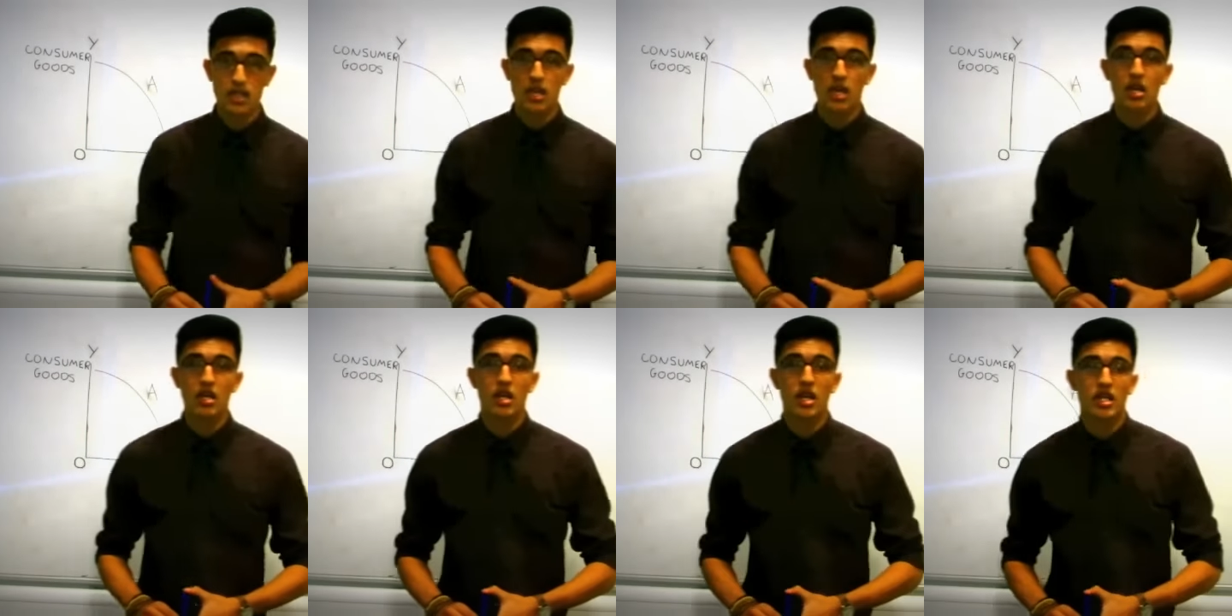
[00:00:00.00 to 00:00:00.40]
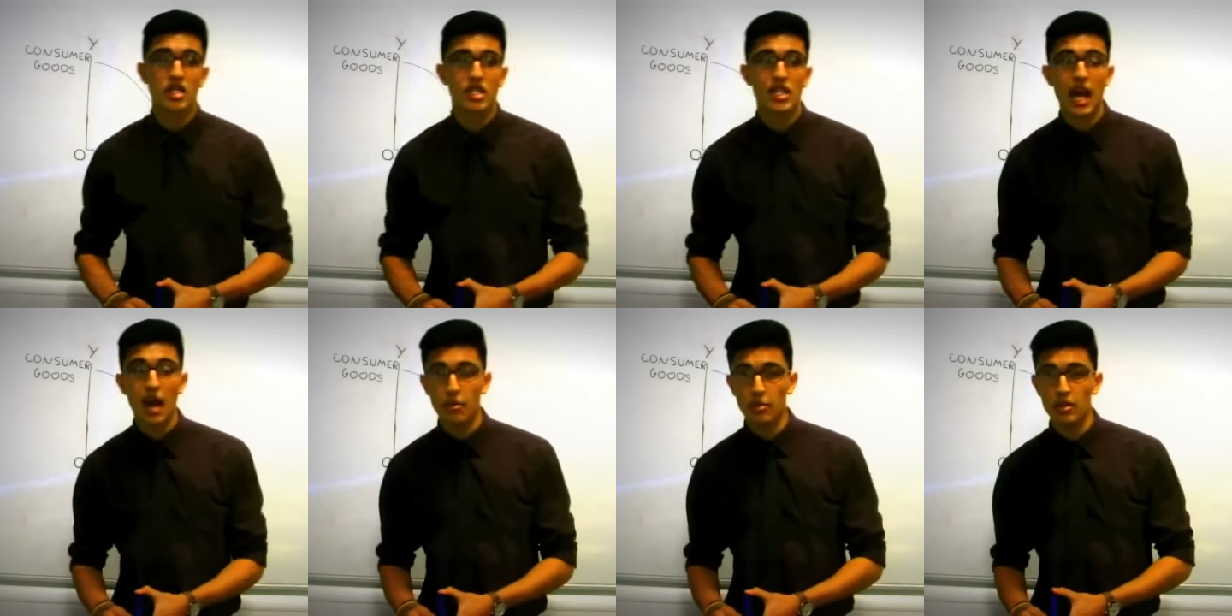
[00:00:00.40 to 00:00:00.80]
There's
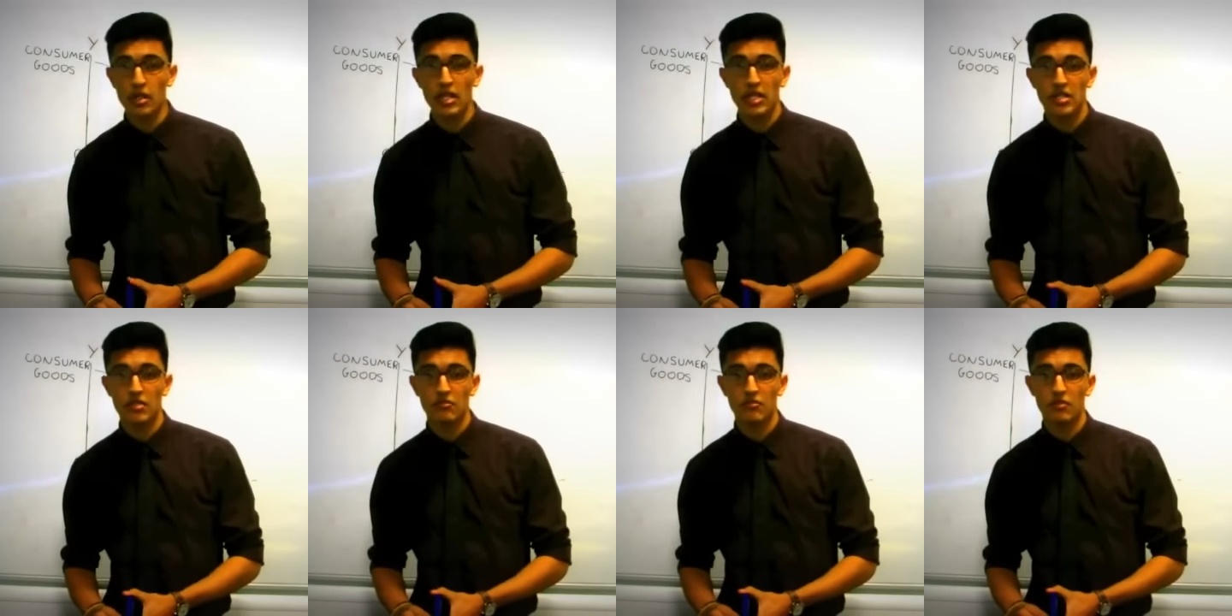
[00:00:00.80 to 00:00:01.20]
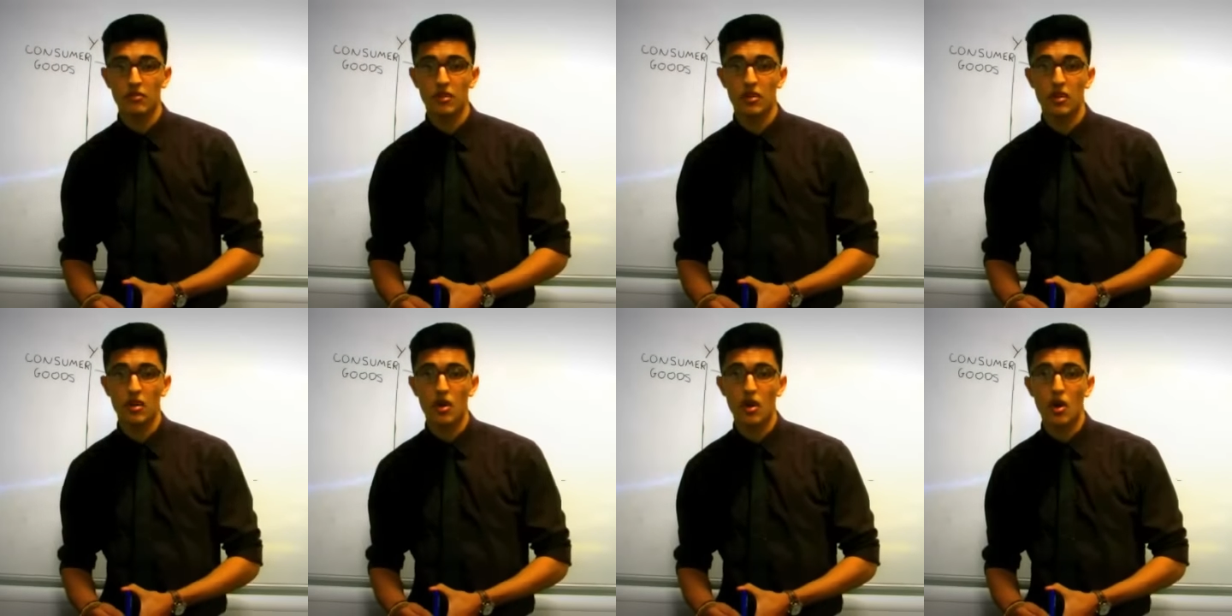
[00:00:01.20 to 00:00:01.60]
capitalism,
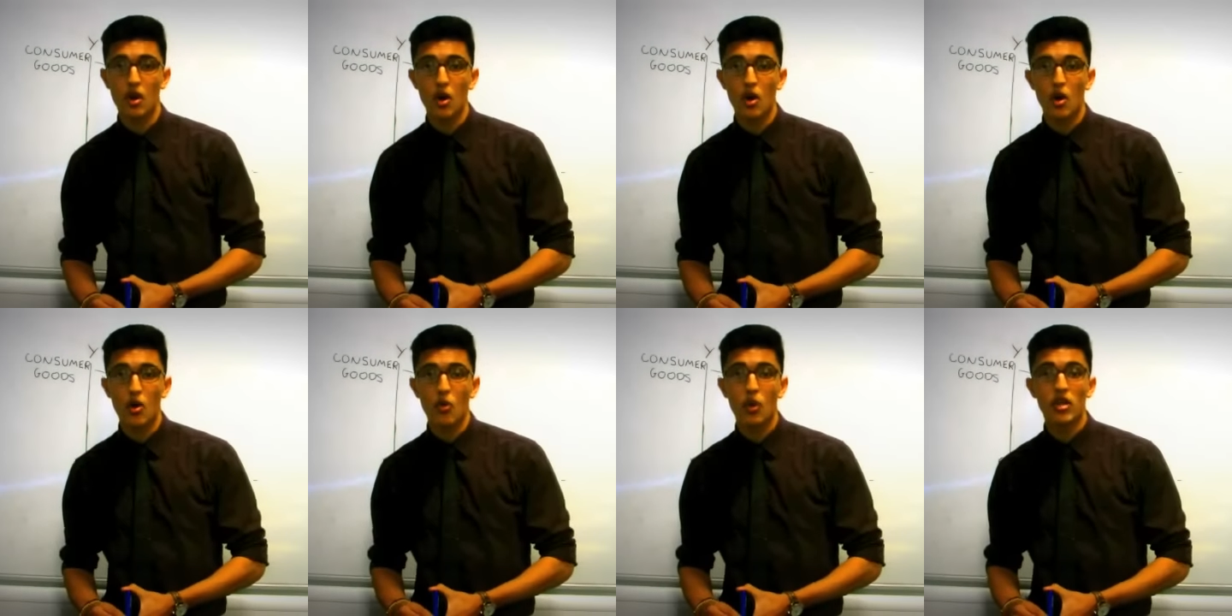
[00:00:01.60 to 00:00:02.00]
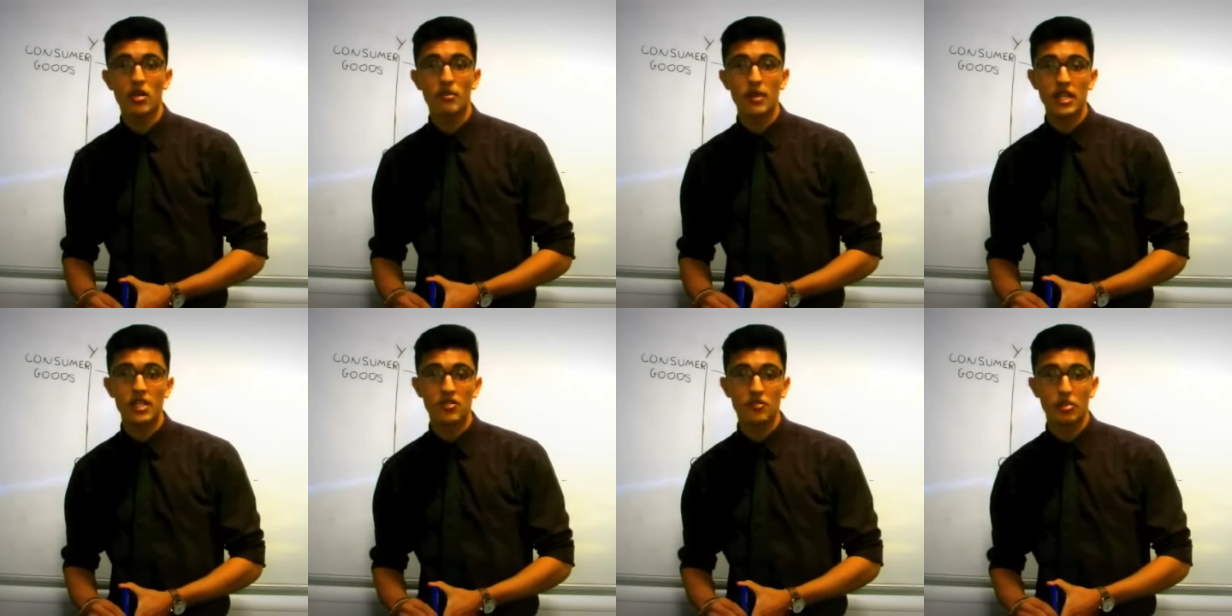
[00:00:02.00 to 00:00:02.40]
where the
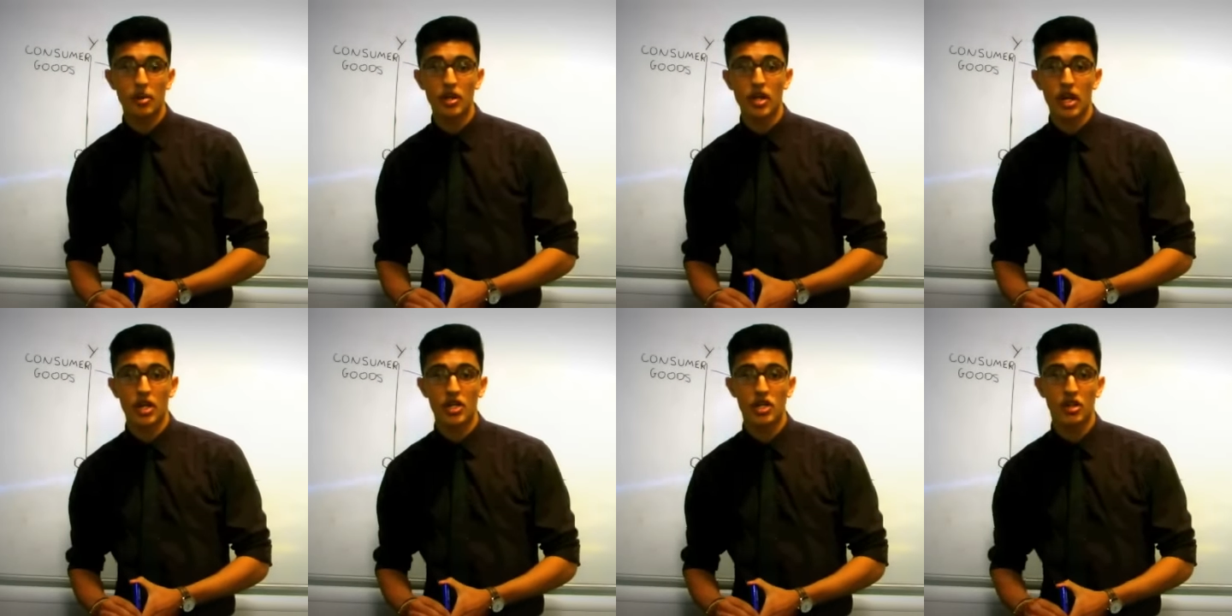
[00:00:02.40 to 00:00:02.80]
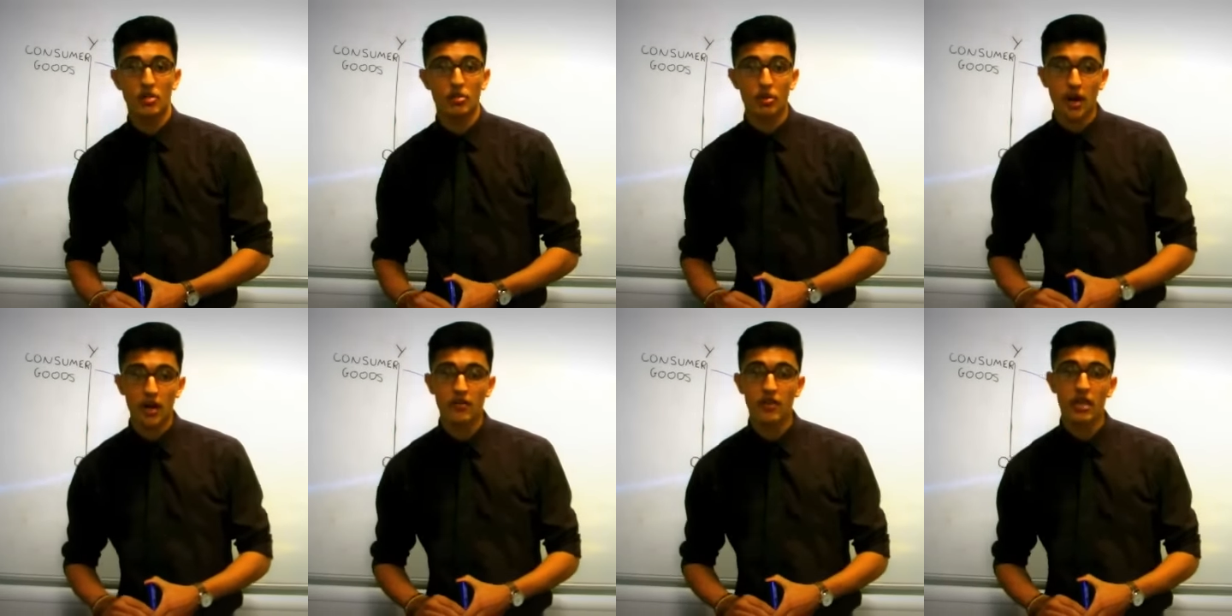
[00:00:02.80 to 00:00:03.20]
means of production are
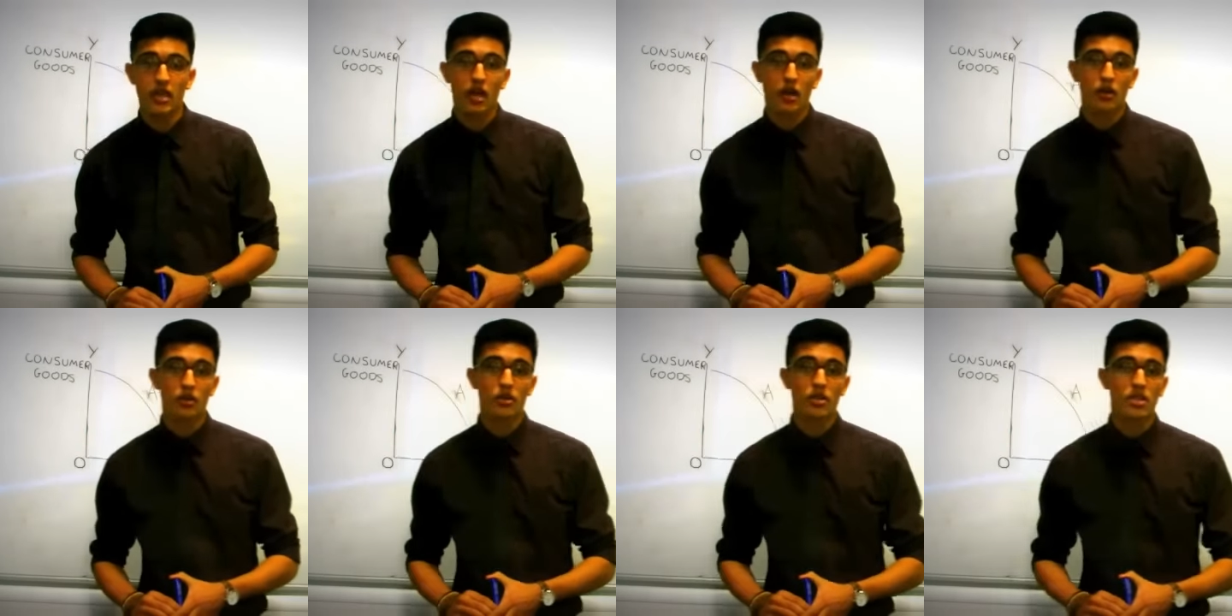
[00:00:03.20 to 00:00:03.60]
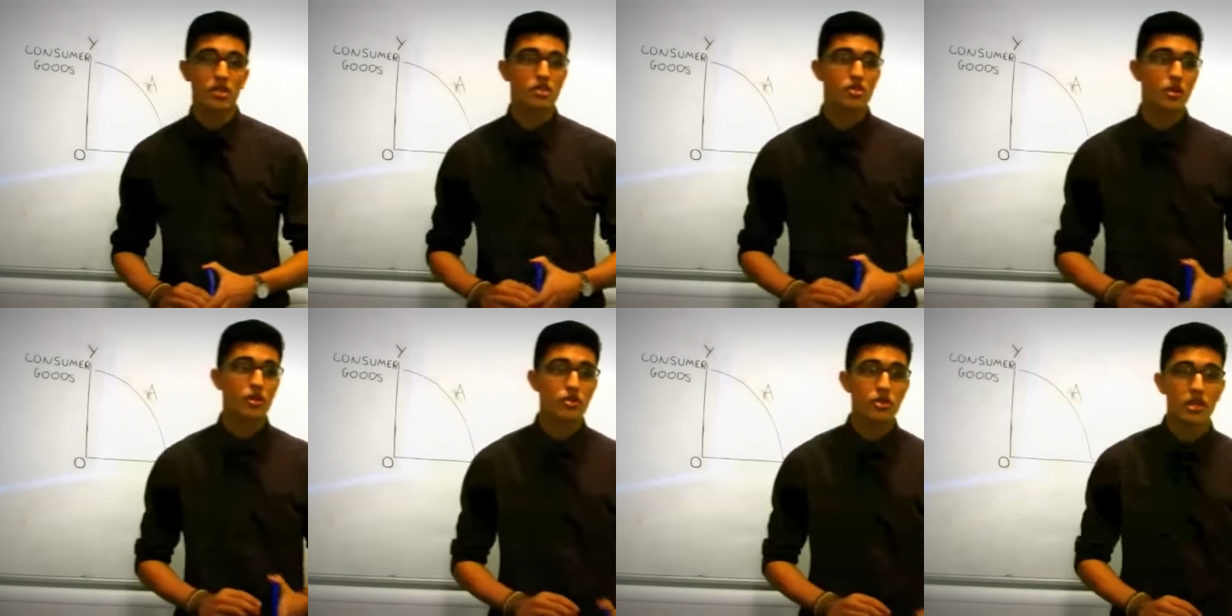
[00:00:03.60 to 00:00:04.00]
privately owned, and
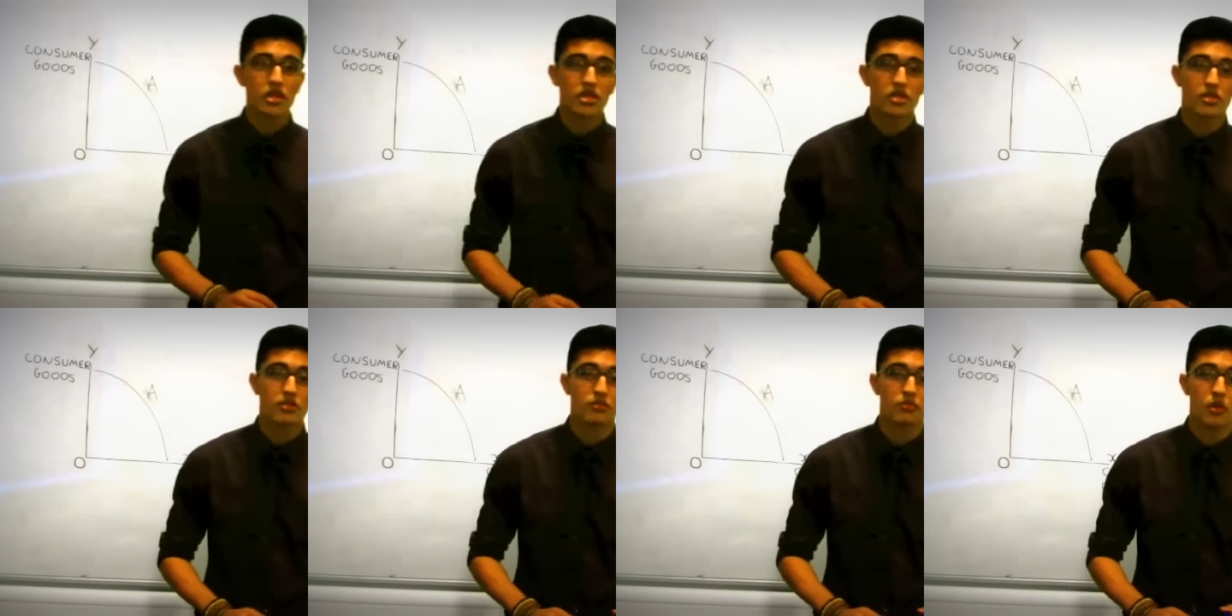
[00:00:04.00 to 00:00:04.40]
socialism,